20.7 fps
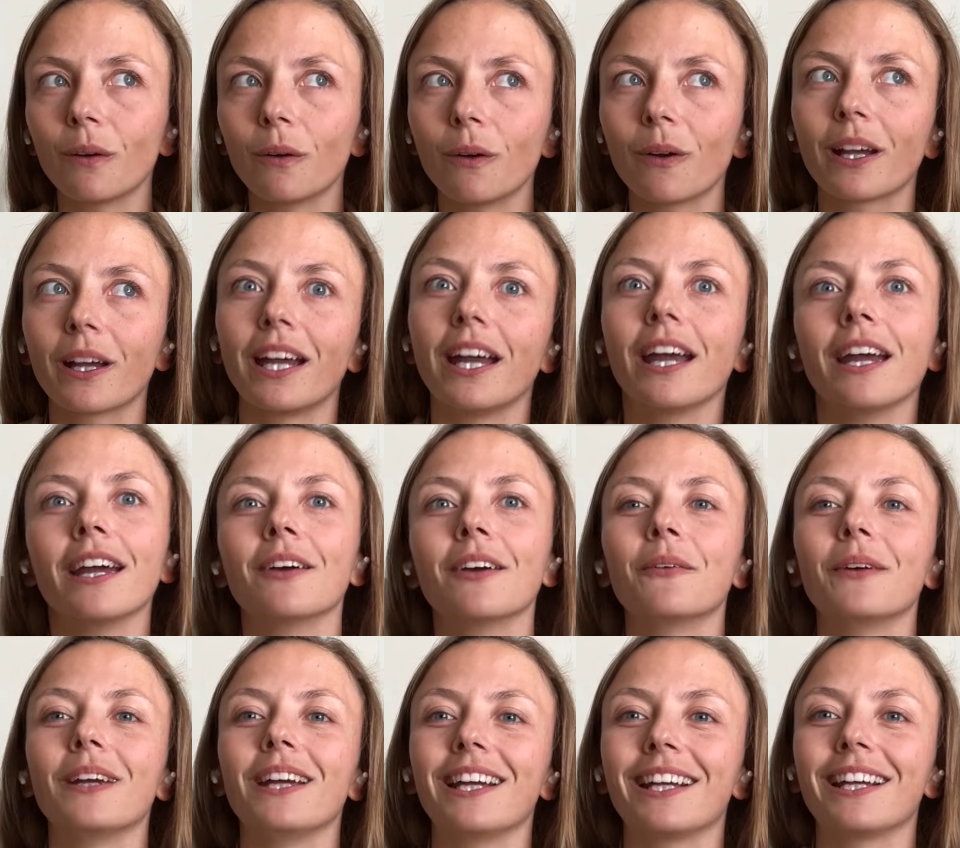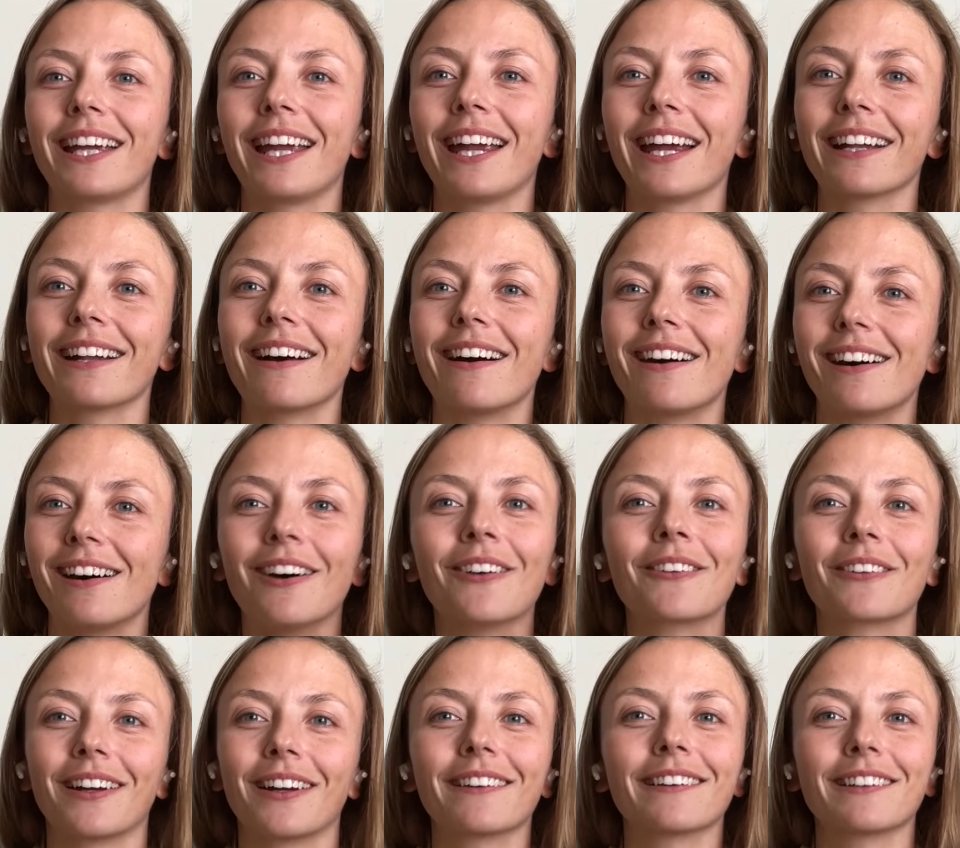okay, we can't
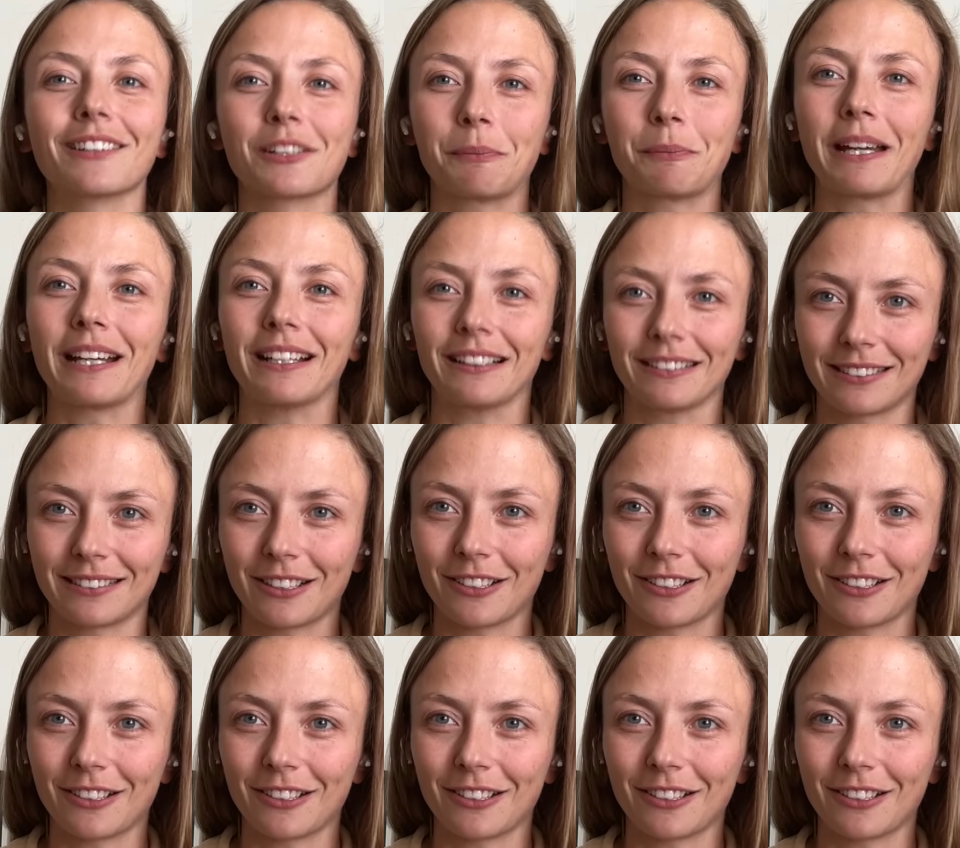all run this pace.